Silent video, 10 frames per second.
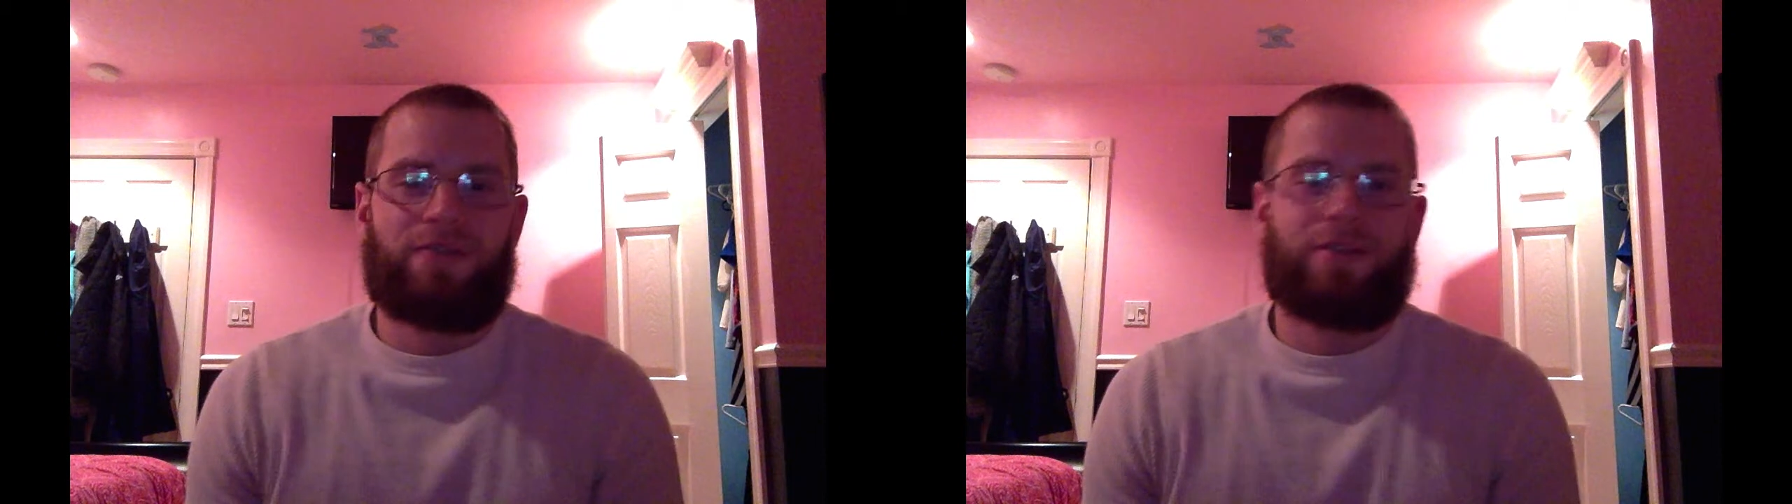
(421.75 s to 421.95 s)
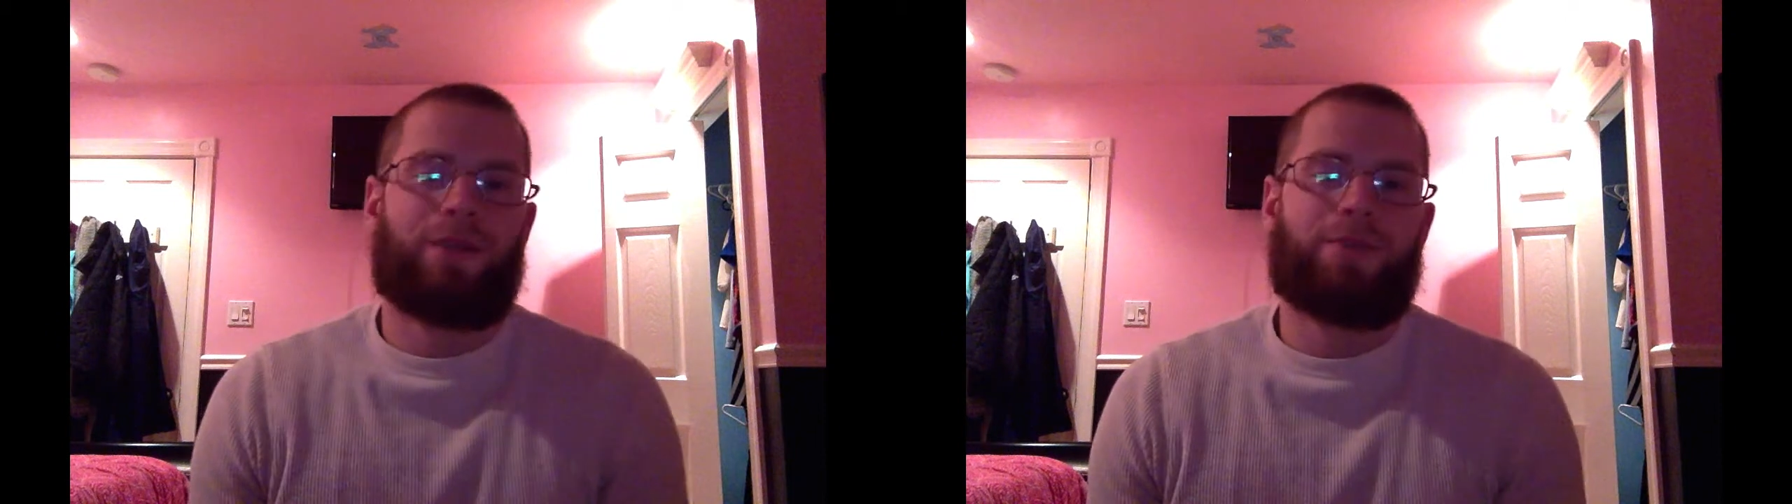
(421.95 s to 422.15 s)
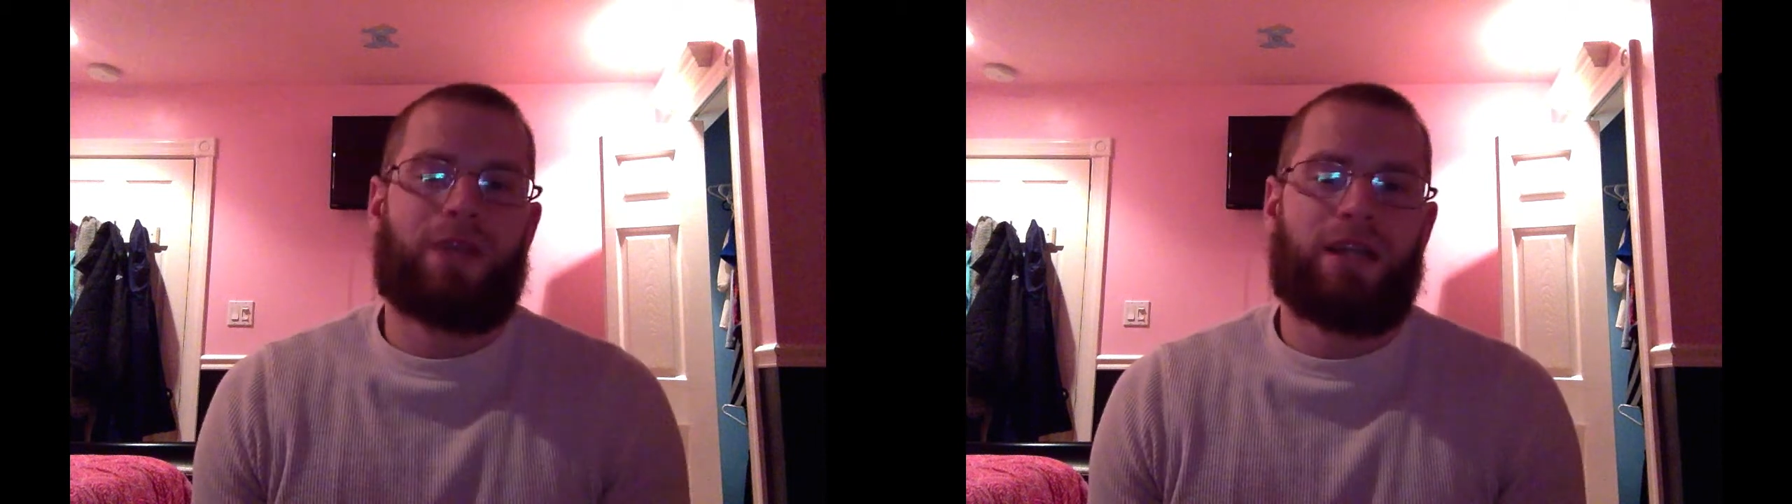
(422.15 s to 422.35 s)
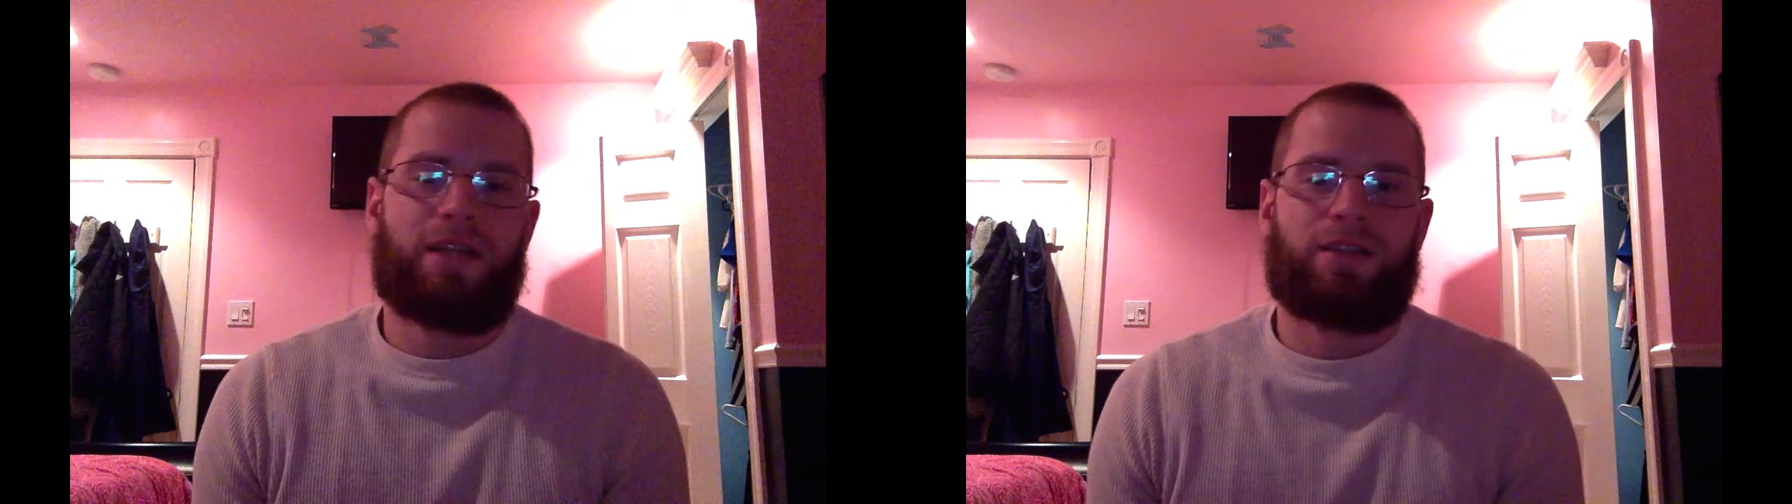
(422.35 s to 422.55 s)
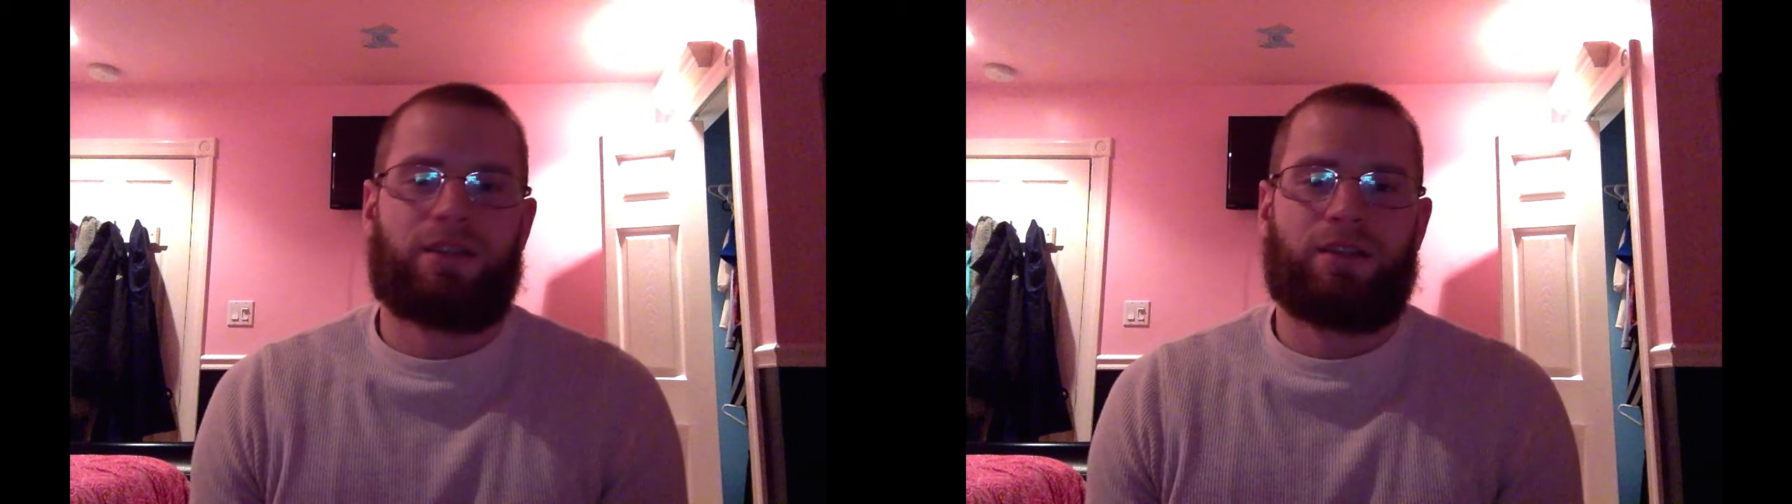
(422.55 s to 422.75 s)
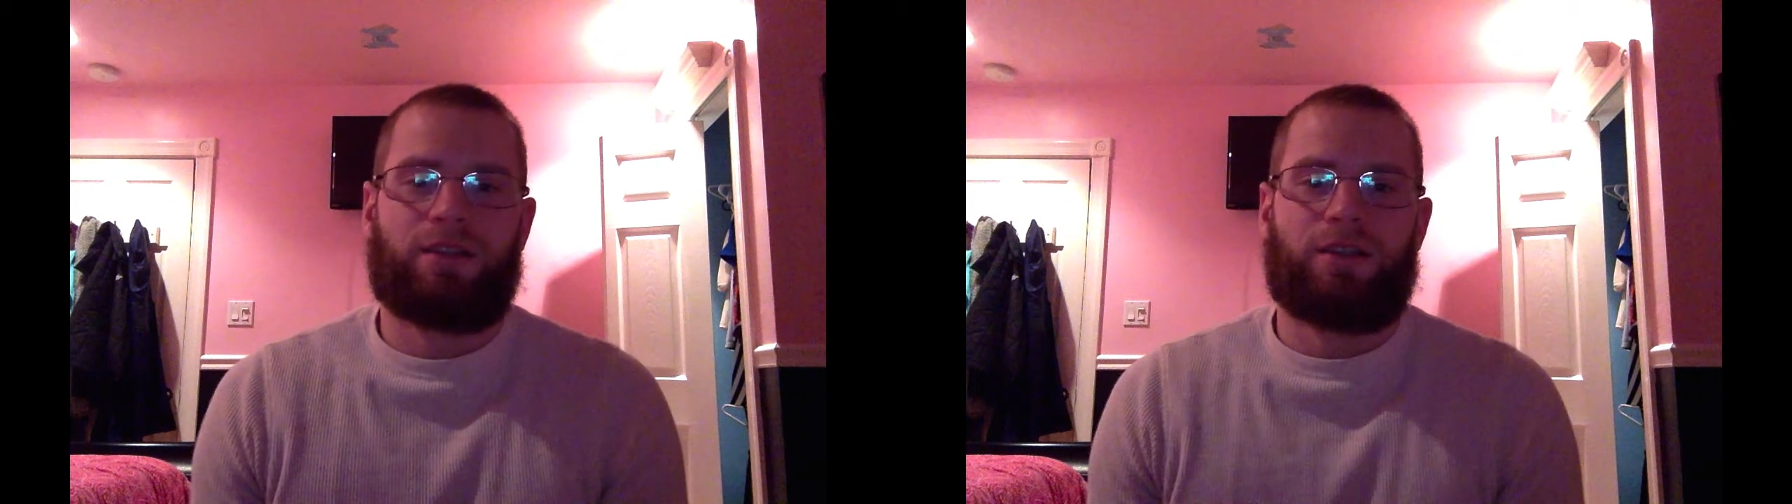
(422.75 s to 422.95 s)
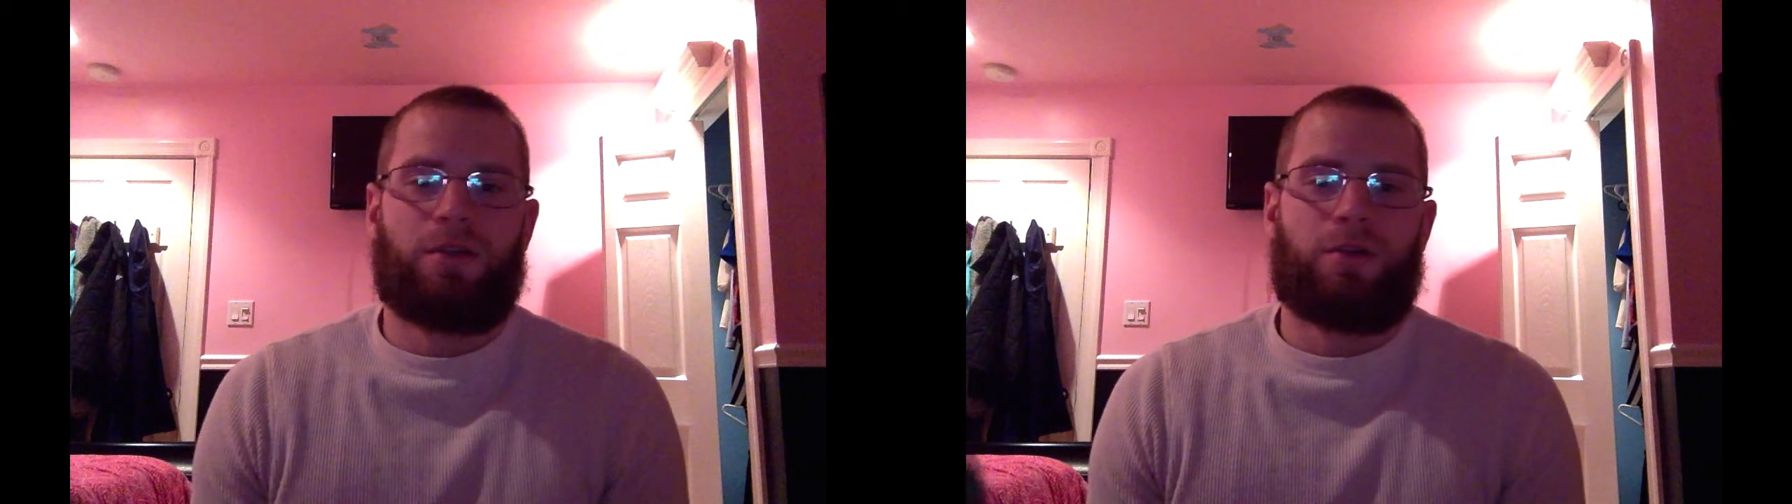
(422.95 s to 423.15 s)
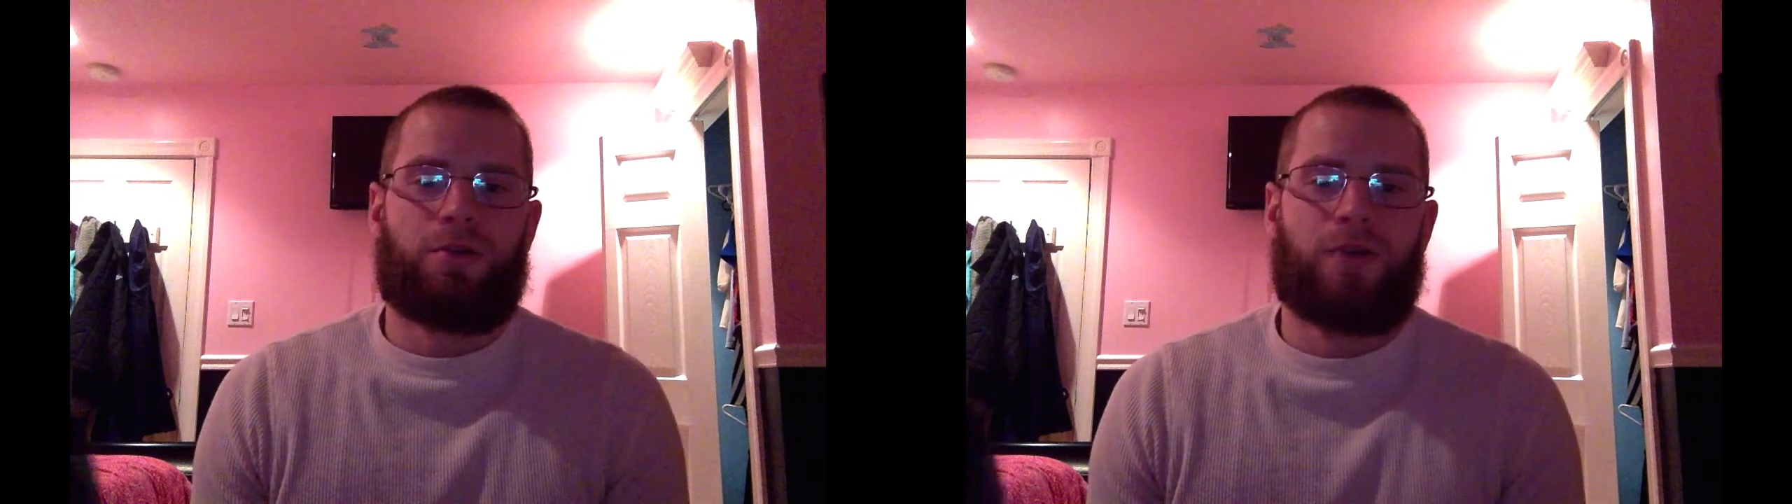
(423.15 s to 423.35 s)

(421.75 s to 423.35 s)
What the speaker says: subjects who